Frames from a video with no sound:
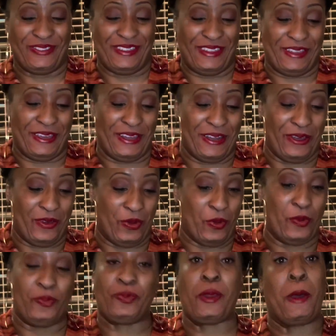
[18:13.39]
you know,
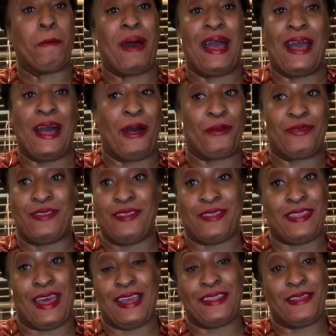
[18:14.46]
my house is
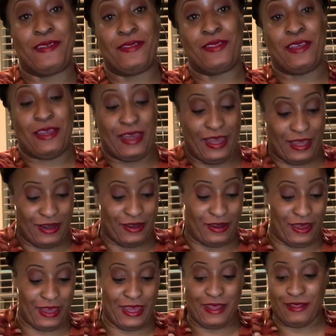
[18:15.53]
like the
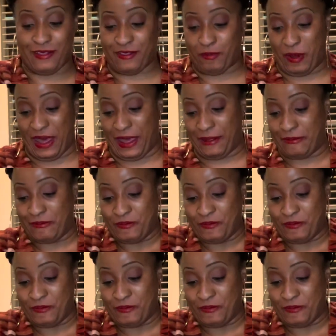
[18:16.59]
eating spot.